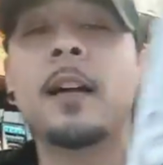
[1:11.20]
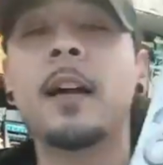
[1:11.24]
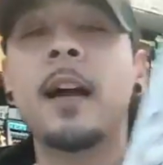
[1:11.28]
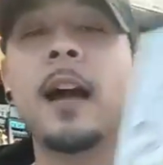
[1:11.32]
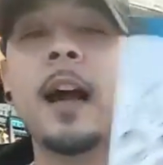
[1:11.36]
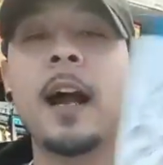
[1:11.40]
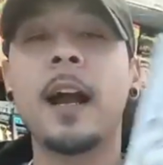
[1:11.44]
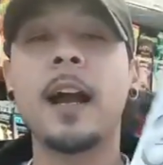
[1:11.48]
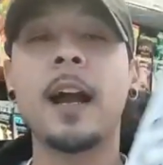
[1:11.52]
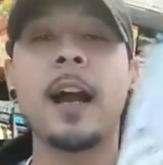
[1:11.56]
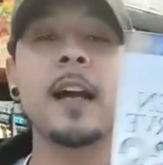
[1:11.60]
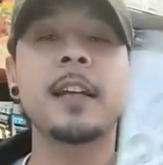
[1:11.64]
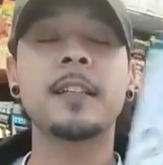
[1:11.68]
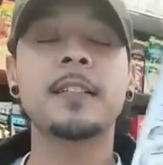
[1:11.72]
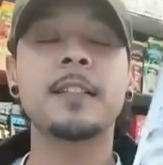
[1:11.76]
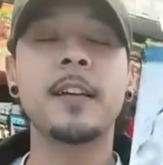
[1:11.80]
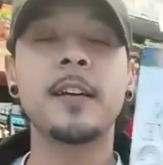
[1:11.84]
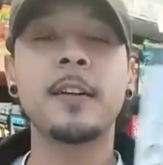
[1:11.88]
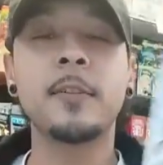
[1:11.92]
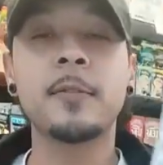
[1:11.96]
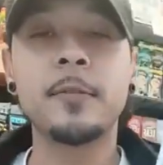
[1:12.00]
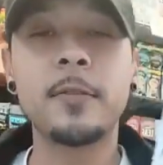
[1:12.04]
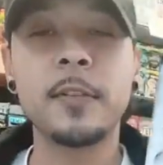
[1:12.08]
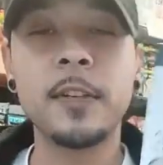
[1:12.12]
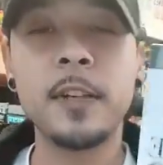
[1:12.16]
I got
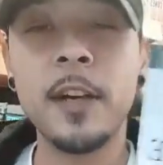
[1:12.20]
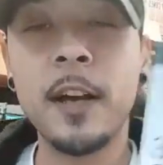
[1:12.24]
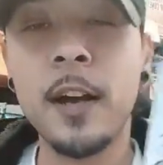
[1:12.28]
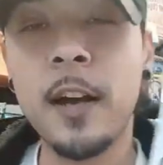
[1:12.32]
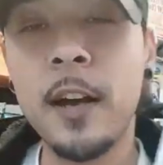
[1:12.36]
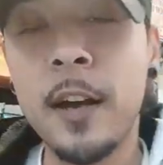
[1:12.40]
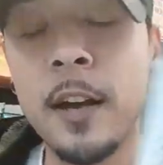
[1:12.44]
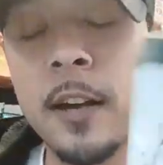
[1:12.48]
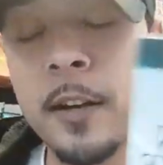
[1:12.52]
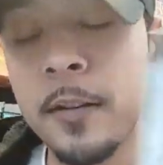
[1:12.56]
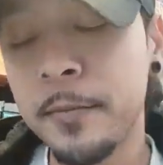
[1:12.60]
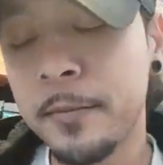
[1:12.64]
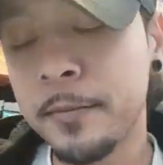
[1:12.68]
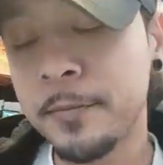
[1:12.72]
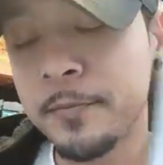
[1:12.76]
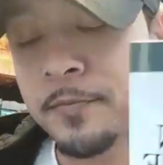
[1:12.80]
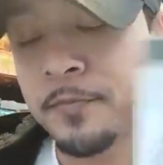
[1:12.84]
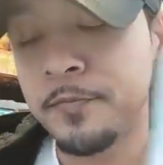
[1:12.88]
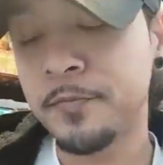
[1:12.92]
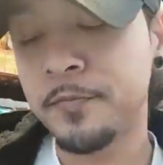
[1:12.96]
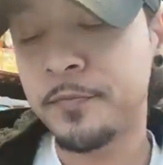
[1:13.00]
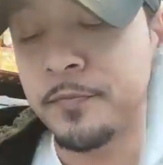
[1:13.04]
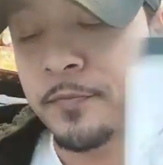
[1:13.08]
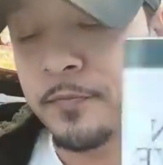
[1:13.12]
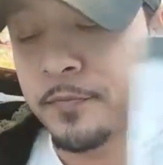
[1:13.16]
something for y'all.
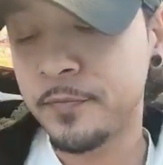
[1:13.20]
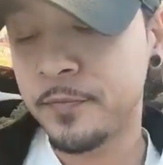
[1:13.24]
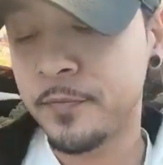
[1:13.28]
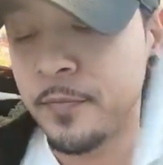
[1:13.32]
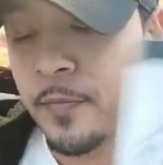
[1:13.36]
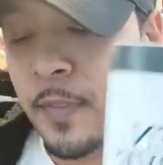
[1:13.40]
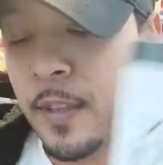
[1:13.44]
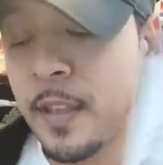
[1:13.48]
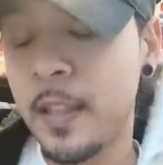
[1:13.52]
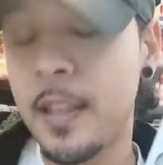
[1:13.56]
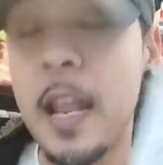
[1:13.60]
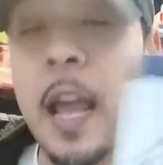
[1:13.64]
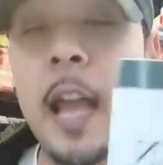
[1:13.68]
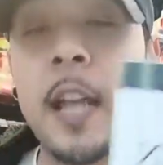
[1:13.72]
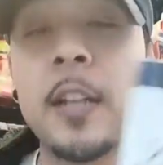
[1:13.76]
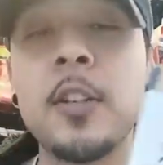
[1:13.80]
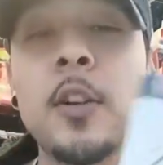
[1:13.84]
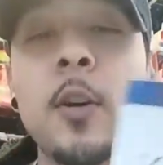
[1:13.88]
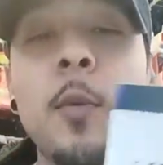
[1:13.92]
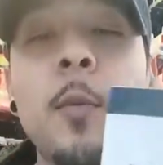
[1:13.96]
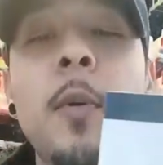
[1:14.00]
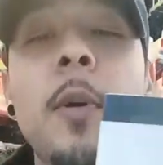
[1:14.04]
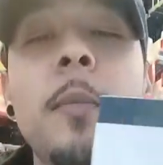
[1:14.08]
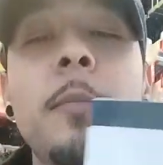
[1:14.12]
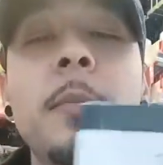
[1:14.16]

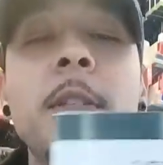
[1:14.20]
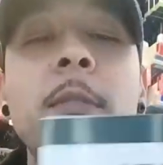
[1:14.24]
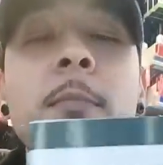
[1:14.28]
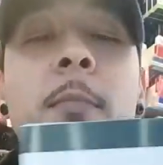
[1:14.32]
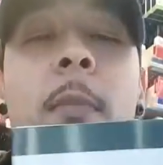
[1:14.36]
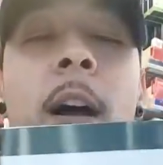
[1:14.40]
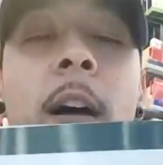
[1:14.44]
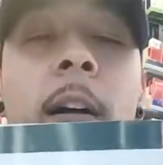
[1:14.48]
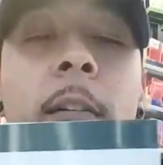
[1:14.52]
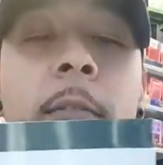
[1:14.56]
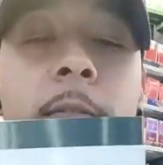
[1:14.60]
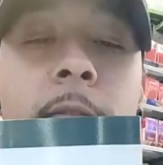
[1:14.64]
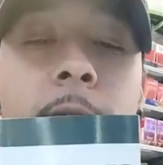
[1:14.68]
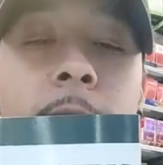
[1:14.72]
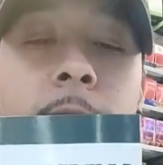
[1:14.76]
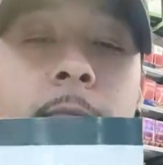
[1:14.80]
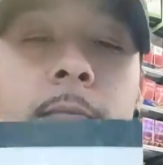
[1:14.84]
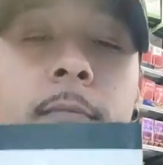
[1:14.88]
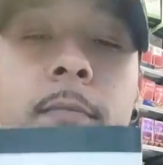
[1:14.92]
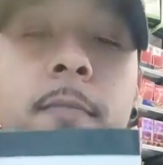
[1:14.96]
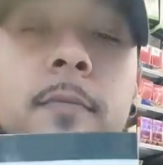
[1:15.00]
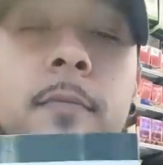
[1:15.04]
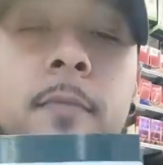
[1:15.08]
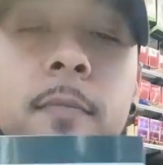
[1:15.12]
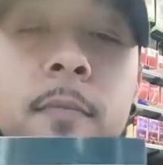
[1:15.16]
National Women's Month.
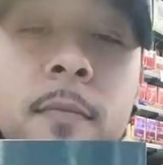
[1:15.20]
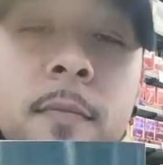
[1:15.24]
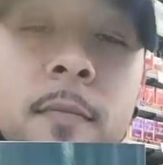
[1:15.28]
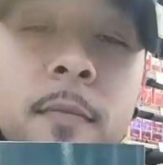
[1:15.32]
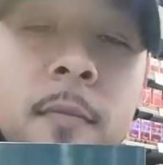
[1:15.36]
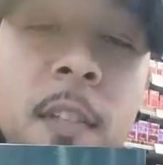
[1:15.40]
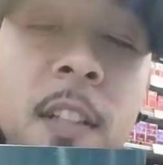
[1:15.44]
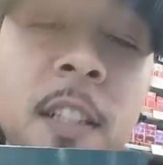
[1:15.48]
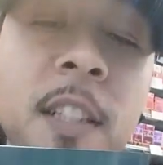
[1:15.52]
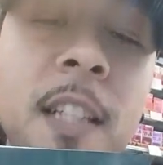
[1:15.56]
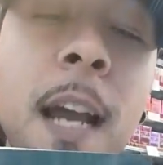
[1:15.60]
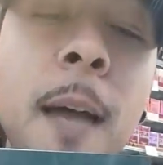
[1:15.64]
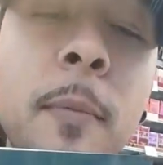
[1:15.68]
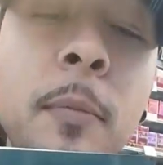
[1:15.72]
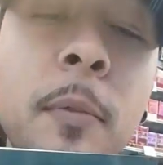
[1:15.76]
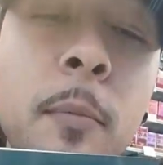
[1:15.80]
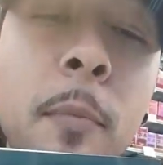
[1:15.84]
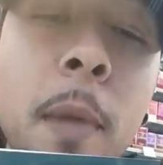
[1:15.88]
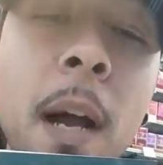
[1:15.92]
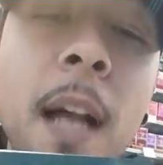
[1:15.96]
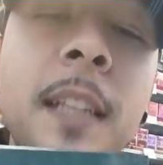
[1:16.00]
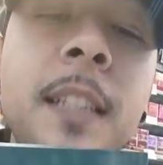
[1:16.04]
Chapter by